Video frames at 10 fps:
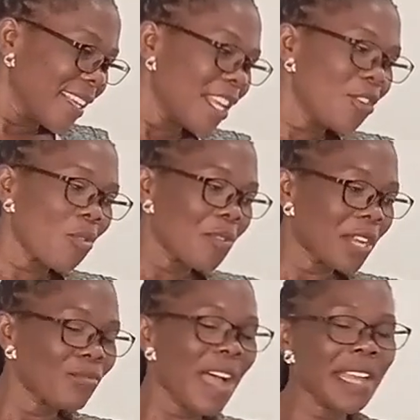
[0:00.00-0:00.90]
In
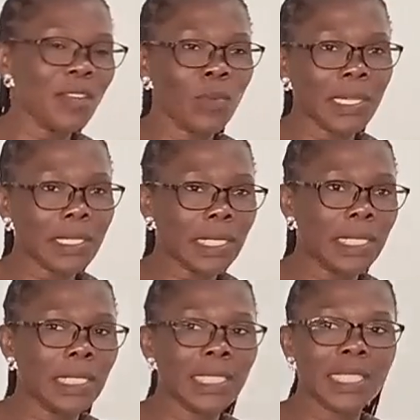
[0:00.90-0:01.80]
order to
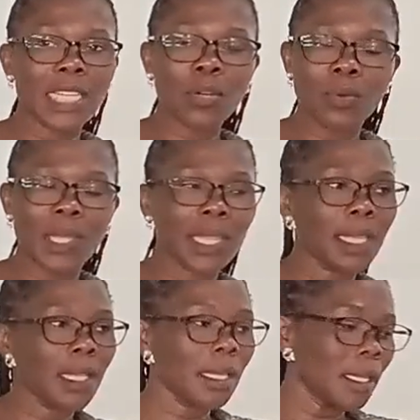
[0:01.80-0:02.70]
adequately deal with
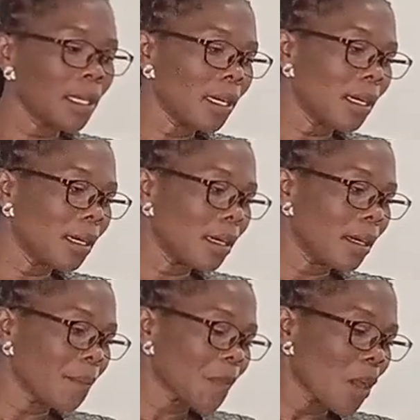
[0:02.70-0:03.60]
the
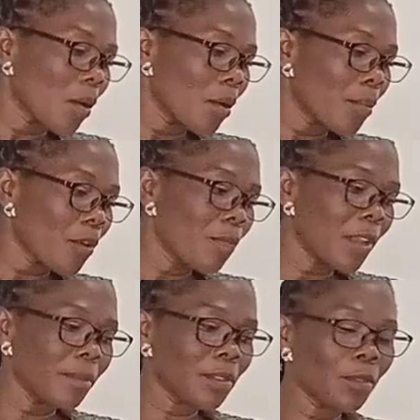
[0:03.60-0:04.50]

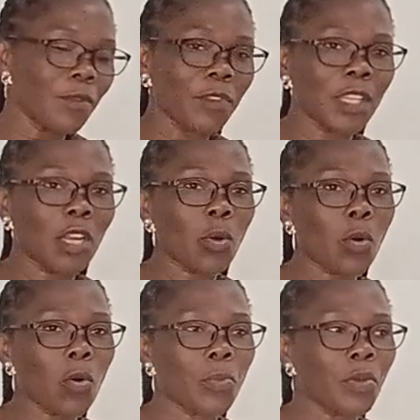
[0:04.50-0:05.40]
problems of the
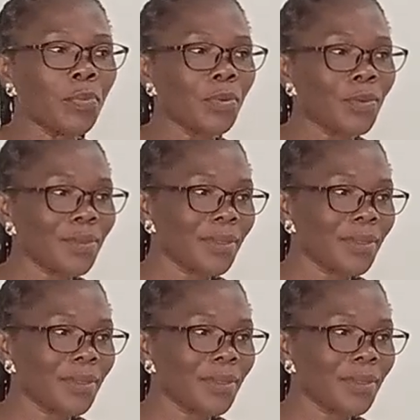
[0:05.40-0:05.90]
local people.